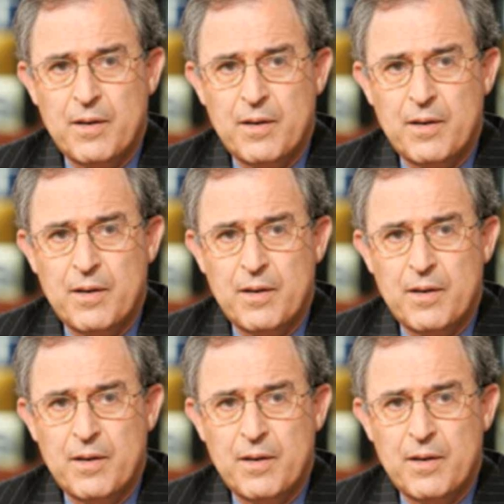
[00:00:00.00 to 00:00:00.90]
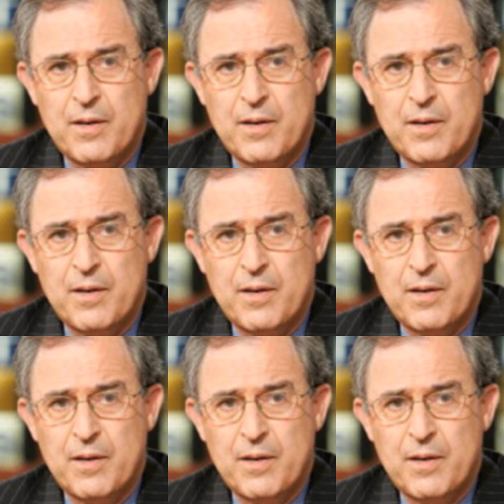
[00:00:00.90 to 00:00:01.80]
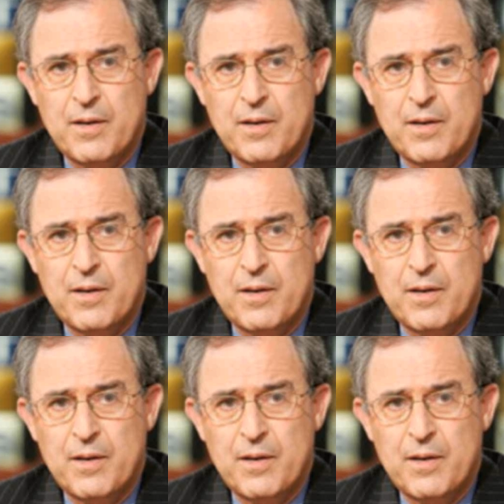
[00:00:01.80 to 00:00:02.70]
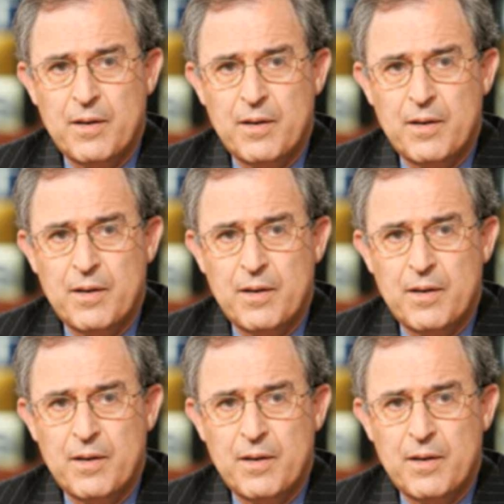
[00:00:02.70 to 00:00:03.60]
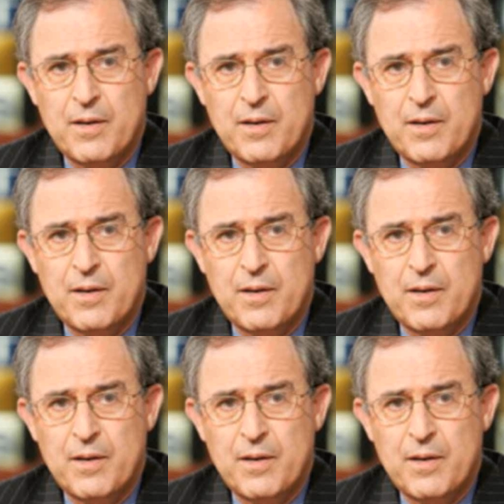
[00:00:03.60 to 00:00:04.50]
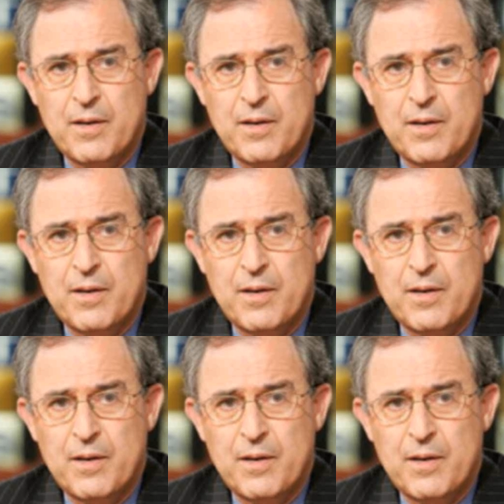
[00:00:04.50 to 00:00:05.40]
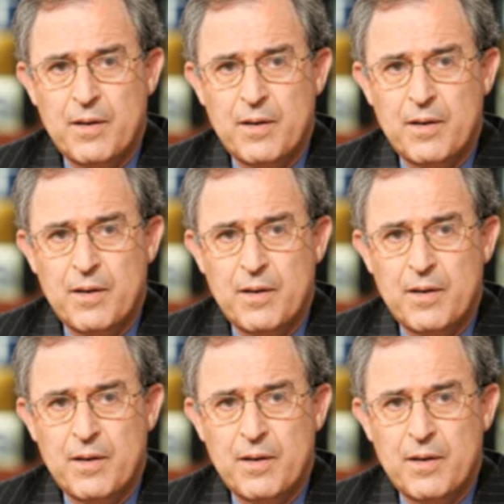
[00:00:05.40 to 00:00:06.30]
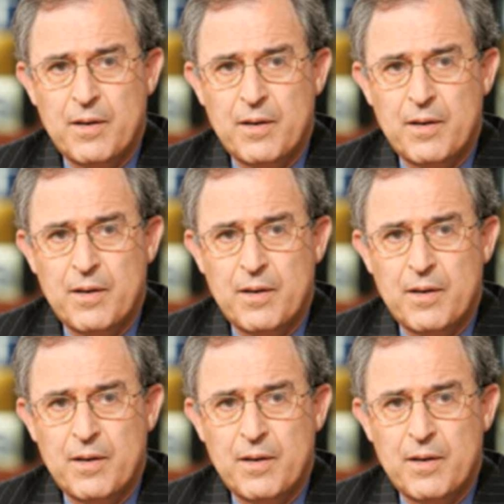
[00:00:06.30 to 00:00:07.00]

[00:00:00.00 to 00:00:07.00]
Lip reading: This is a still picture; no speech is visible.